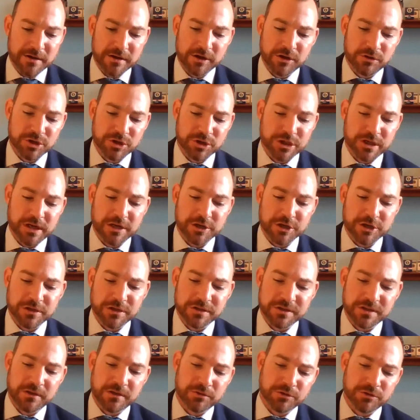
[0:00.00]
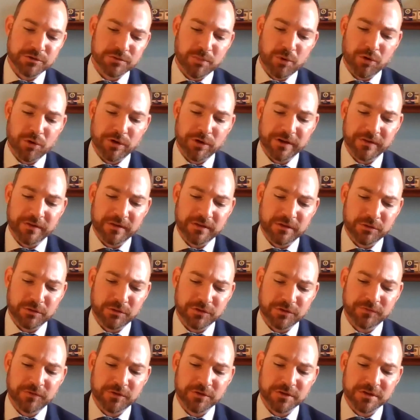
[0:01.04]
negotiations. There was reporting that there
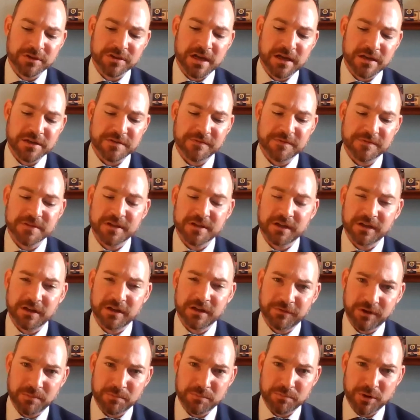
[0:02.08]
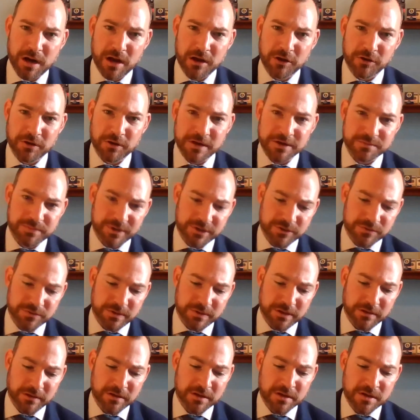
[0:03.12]
was first signs of significant progress
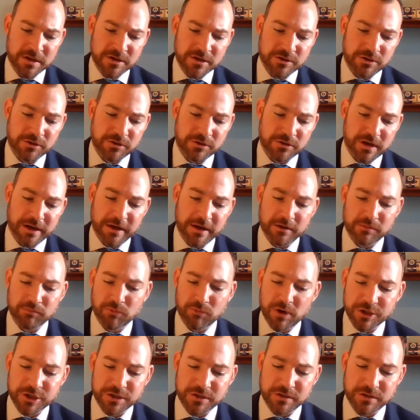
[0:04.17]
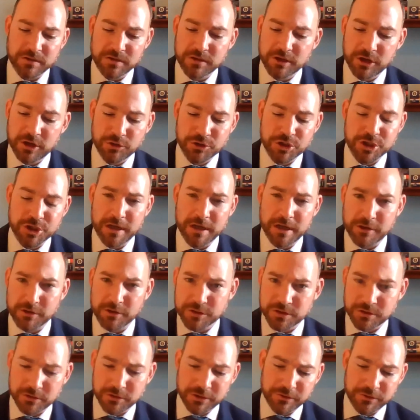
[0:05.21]
between Ukrainian and Russian
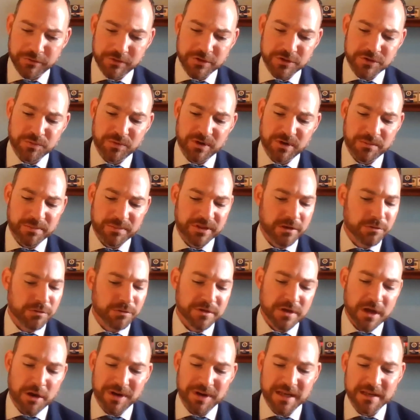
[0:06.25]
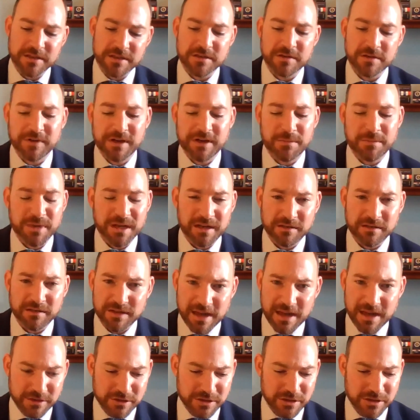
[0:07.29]
negotiators earlier this week, but there was no hint of an imminent
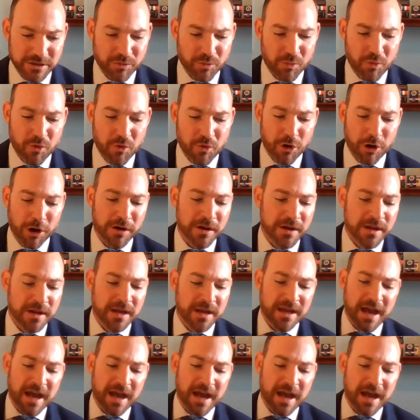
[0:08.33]
end to the war.